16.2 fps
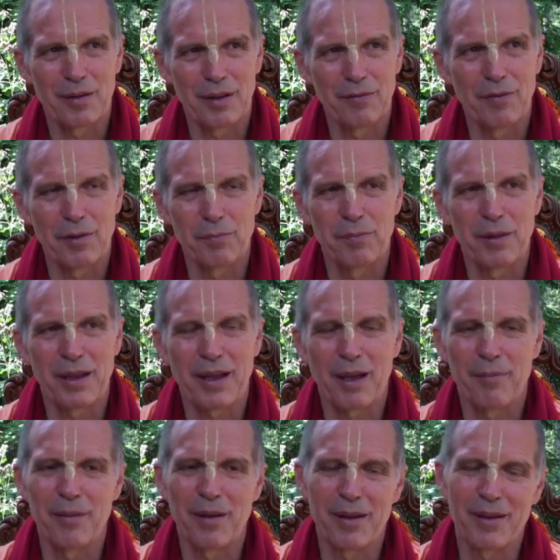he would pick
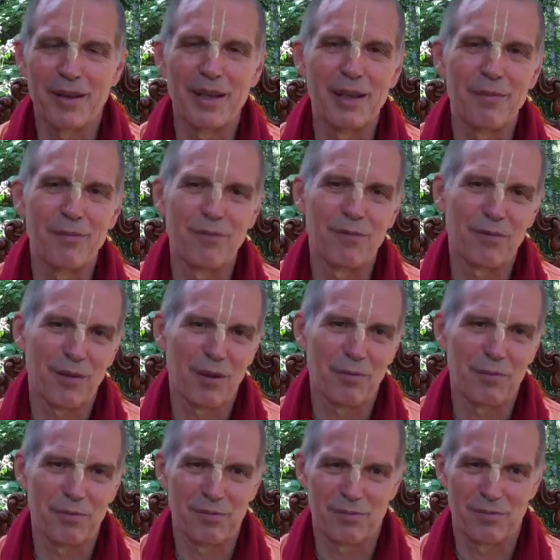up a theme
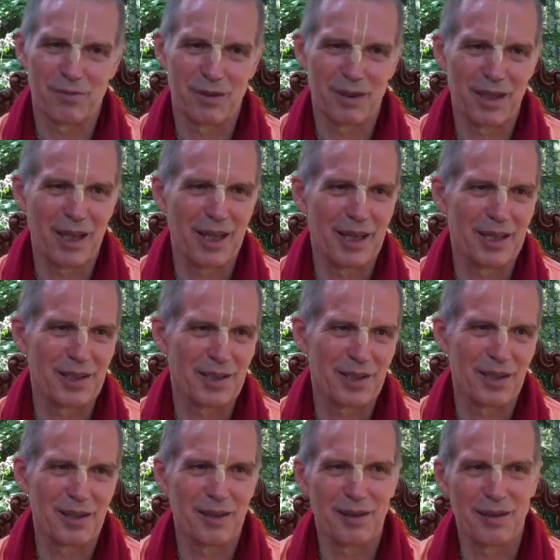from
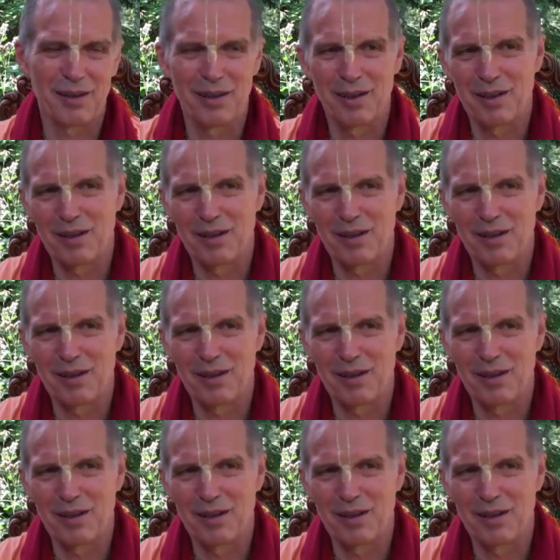nature,